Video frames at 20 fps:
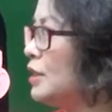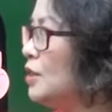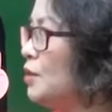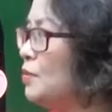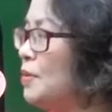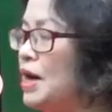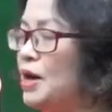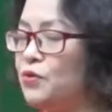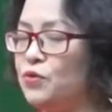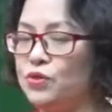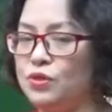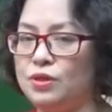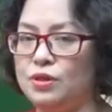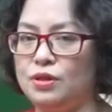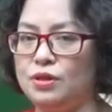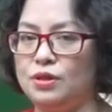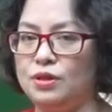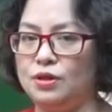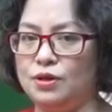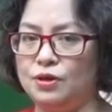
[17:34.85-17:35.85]
about
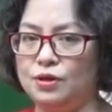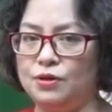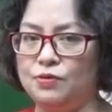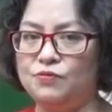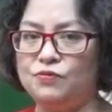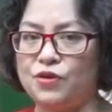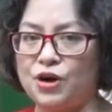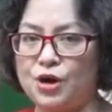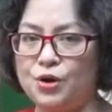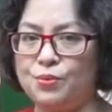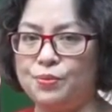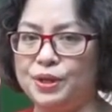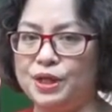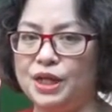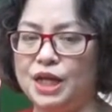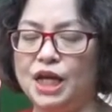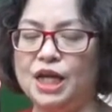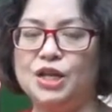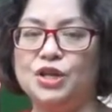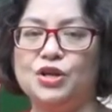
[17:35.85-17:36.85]
the environment
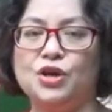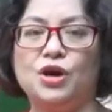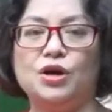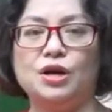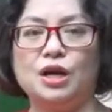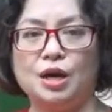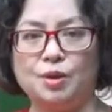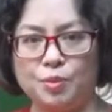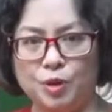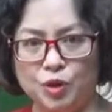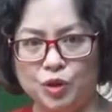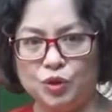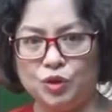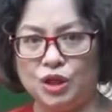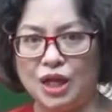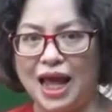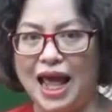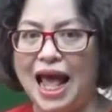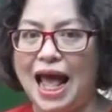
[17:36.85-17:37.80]
in your neighborhood,